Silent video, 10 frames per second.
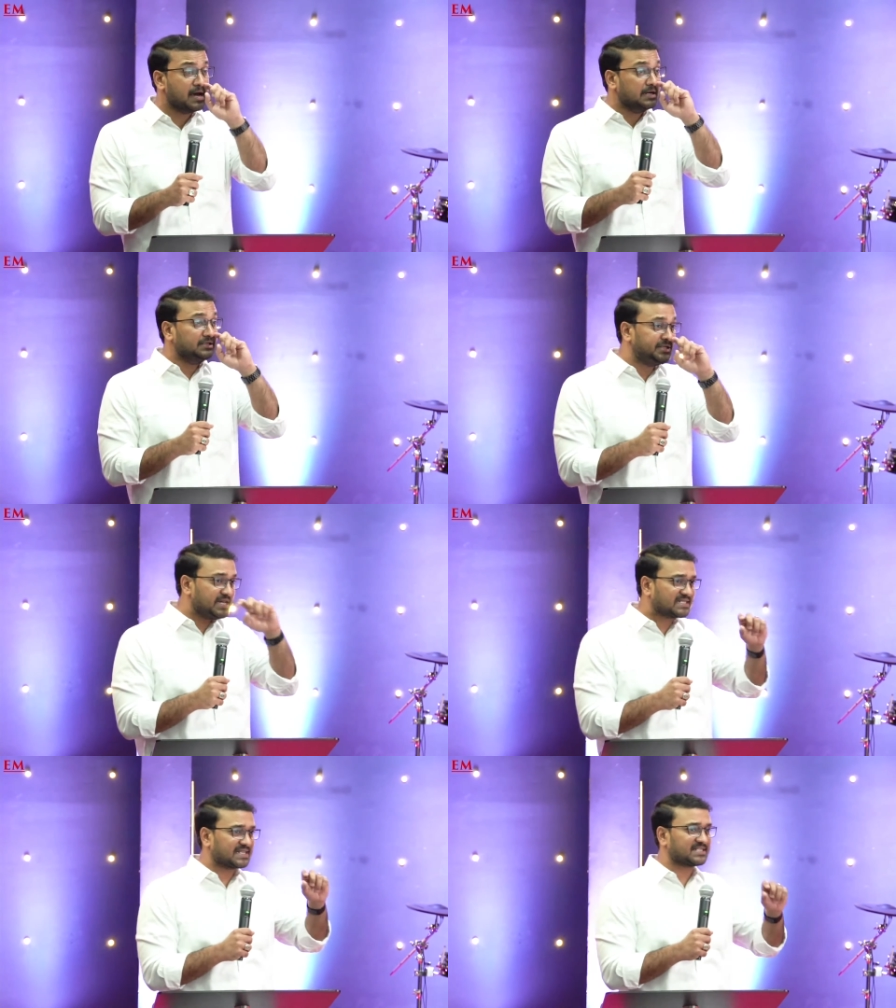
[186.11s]

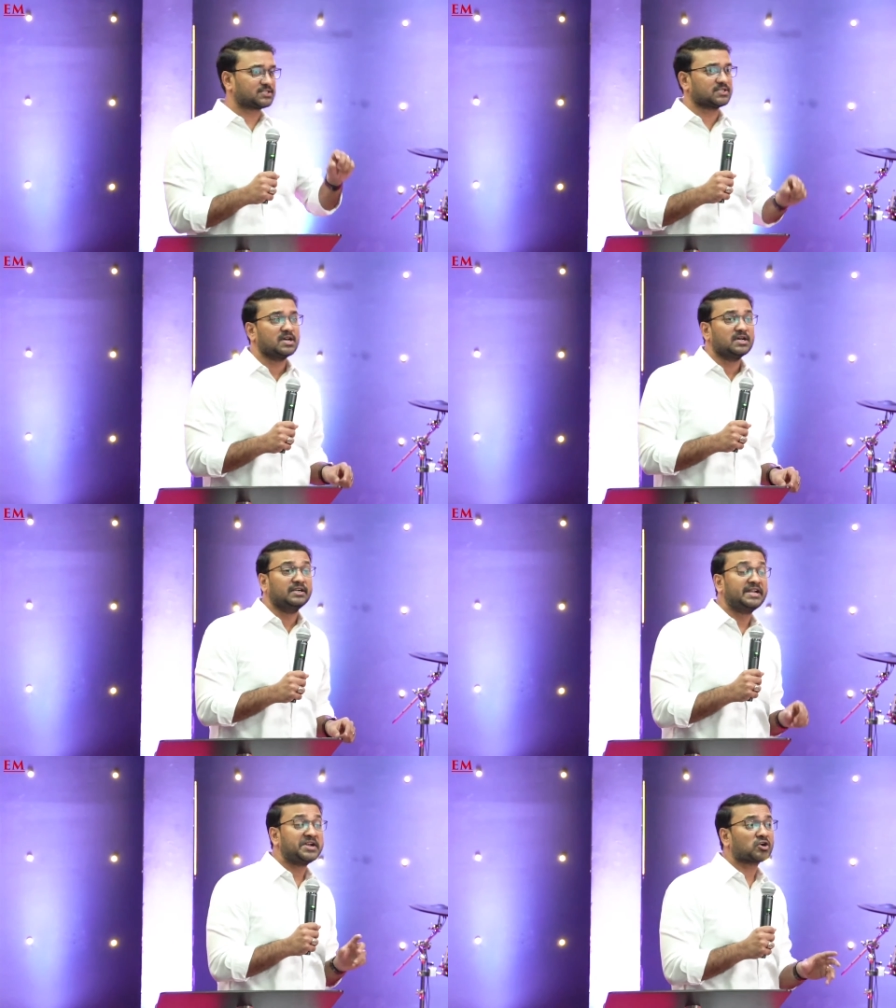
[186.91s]
Jesus
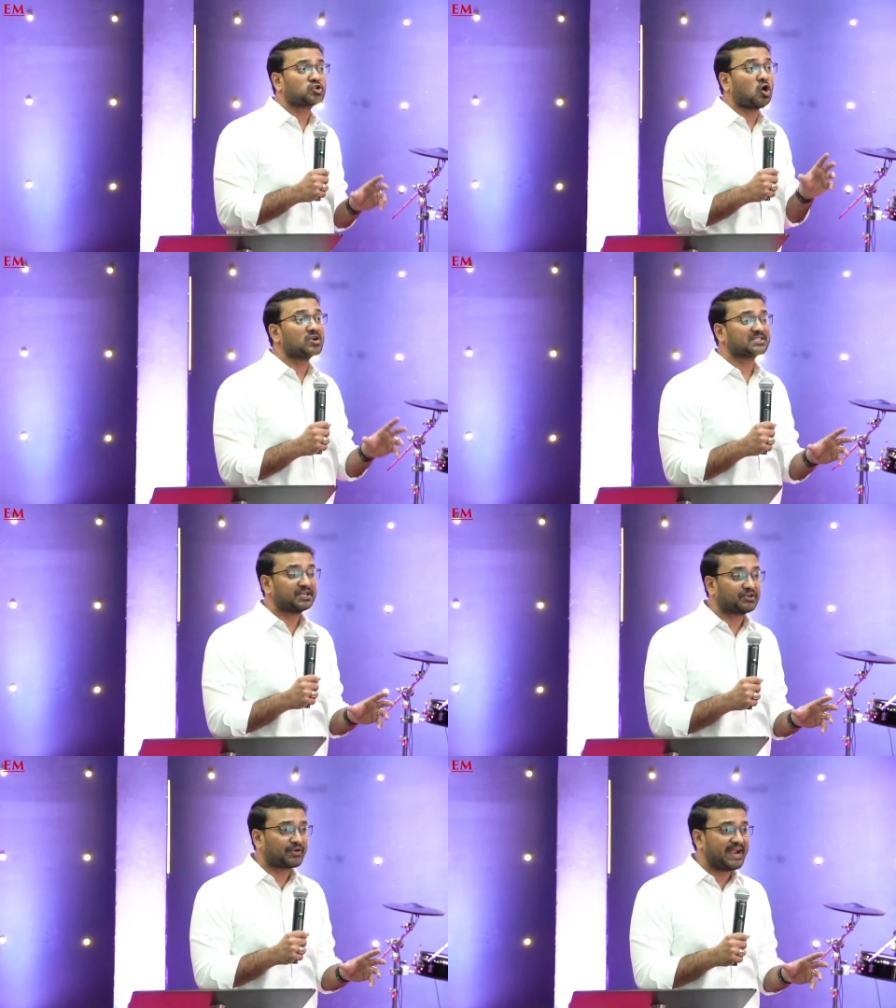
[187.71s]
did not
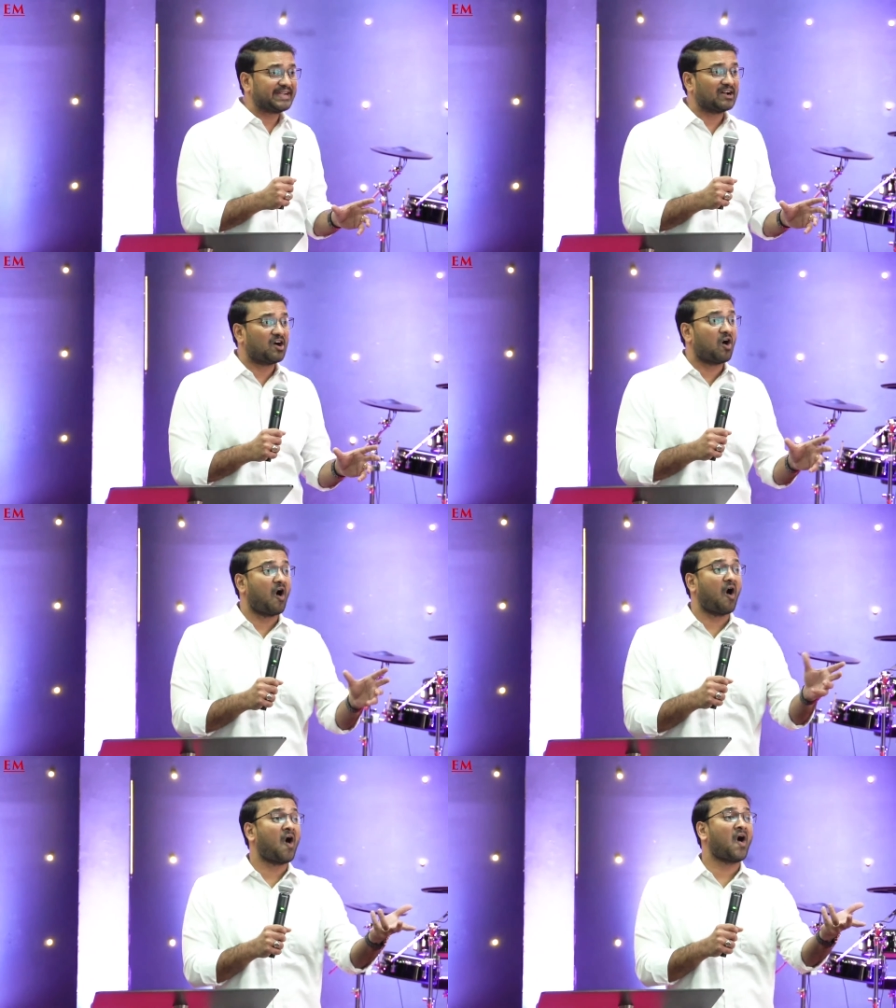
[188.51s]
concentrate
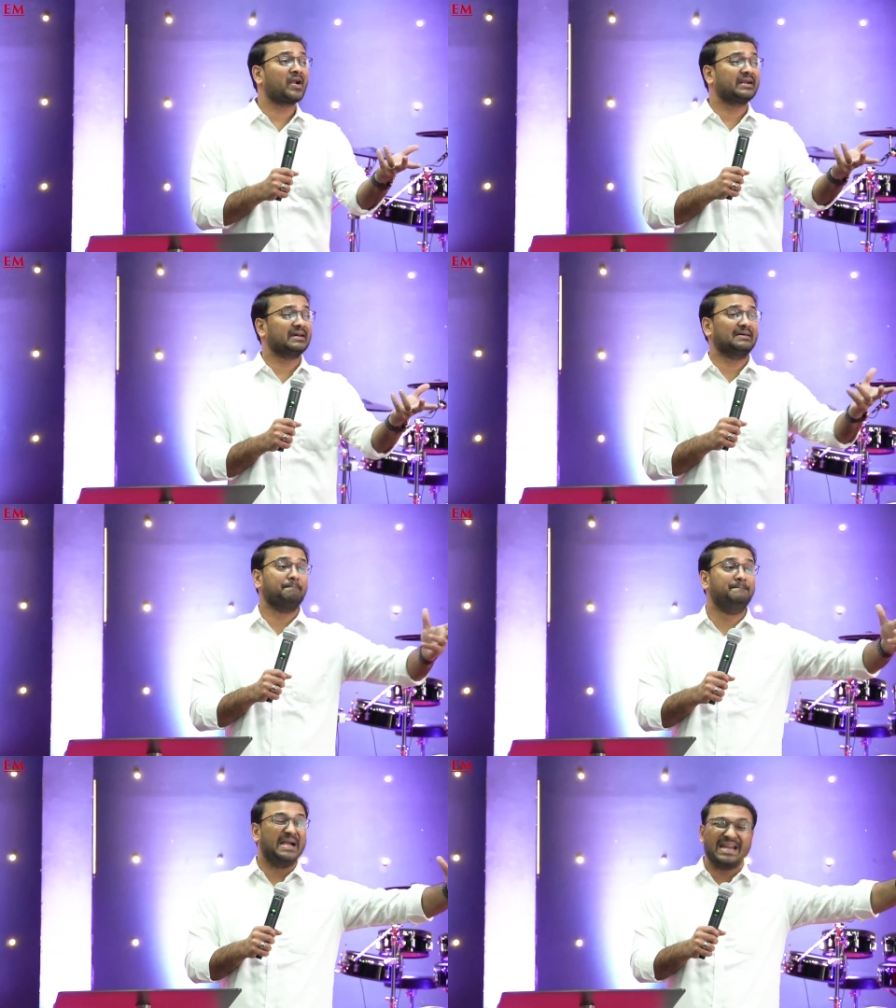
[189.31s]
on
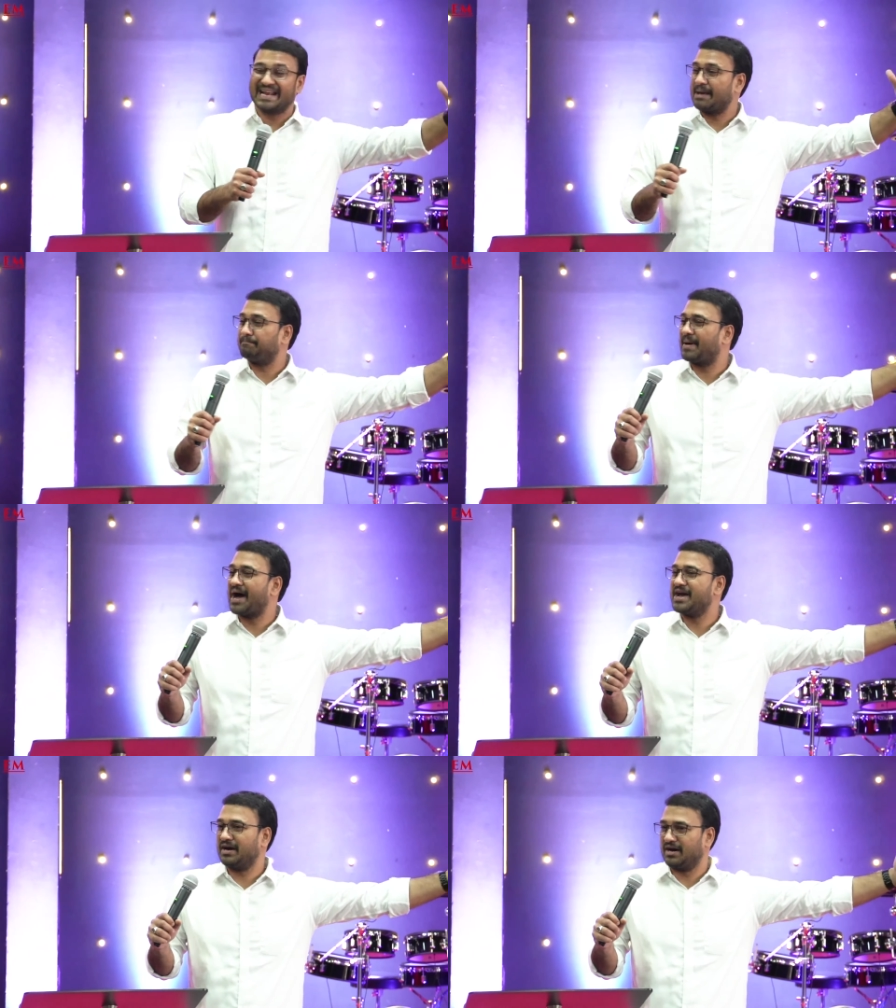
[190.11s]
building an
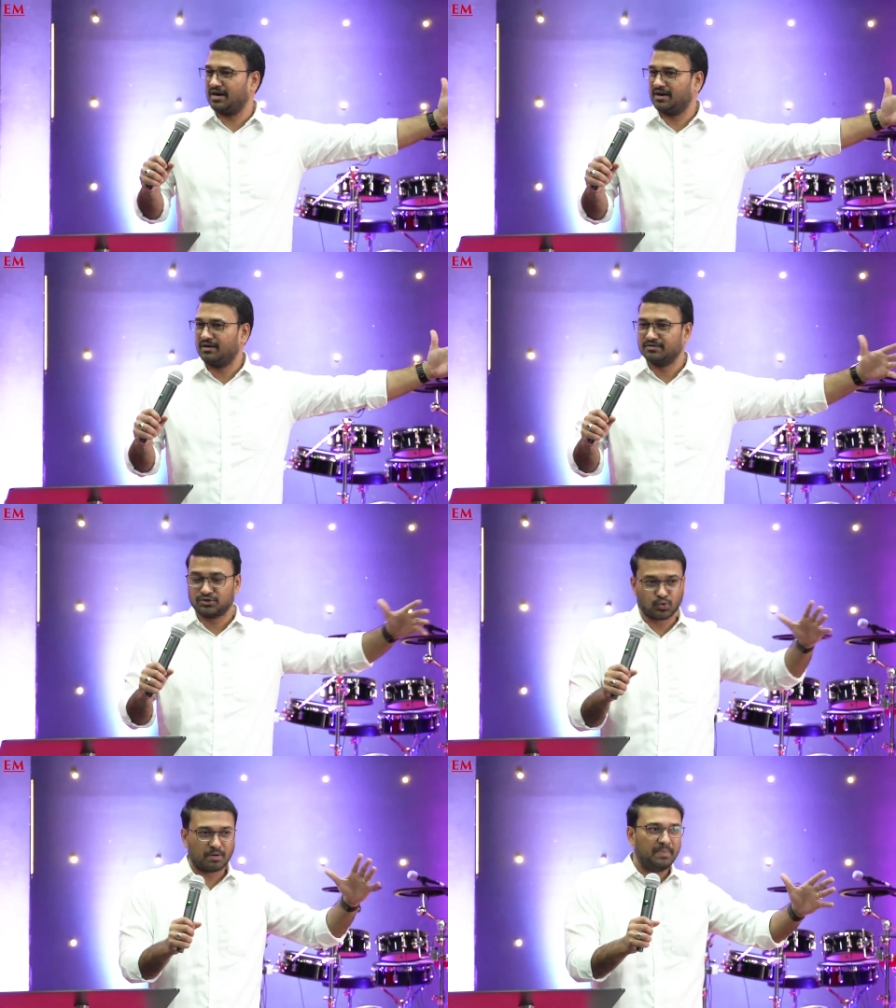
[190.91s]
empire
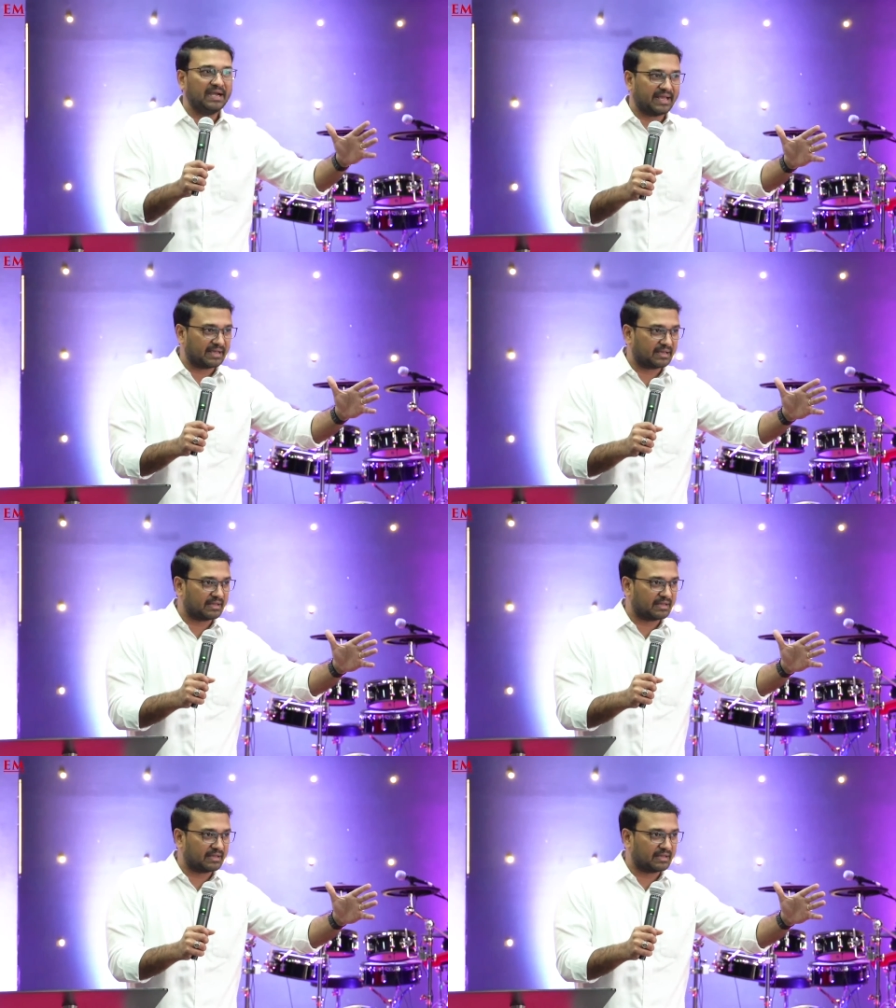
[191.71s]
through a building.